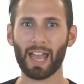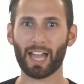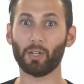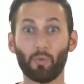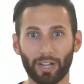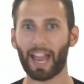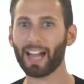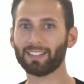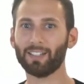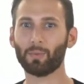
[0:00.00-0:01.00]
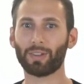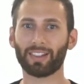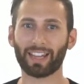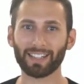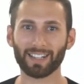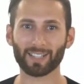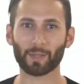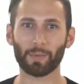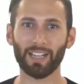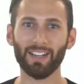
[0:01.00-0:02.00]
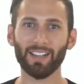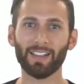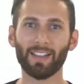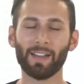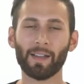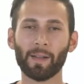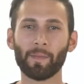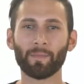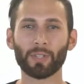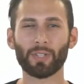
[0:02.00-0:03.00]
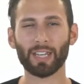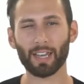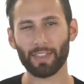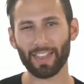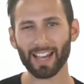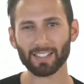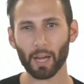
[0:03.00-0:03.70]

and you reacted with lightning speed? You see, in that